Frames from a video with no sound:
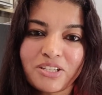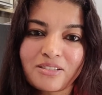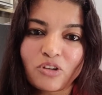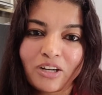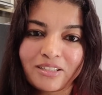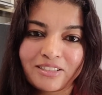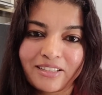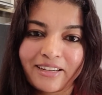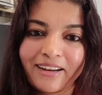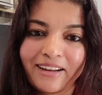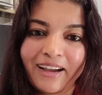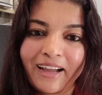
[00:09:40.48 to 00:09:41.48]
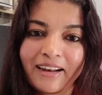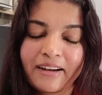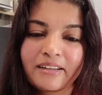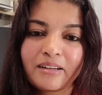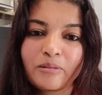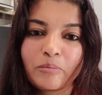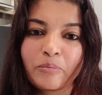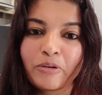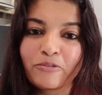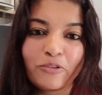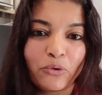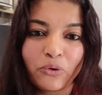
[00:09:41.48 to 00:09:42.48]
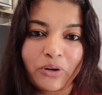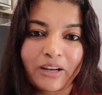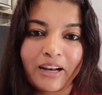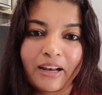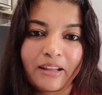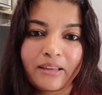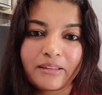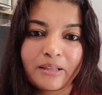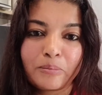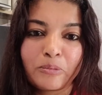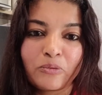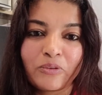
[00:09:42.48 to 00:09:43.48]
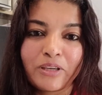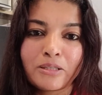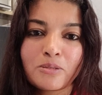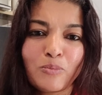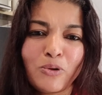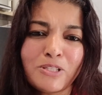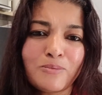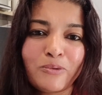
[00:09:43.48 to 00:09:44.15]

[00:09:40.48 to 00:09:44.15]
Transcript: not really highlighted before in any other movie. Small